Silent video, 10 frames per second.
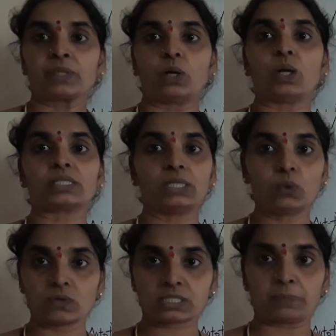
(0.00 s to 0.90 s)
or the
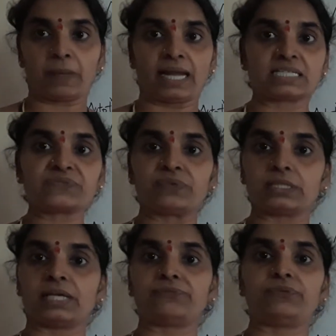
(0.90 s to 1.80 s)
host plants for
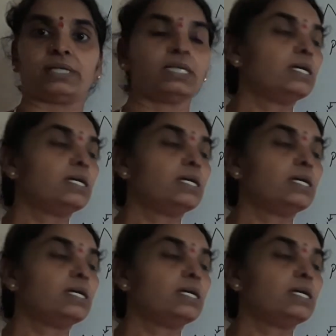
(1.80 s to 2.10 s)
their food.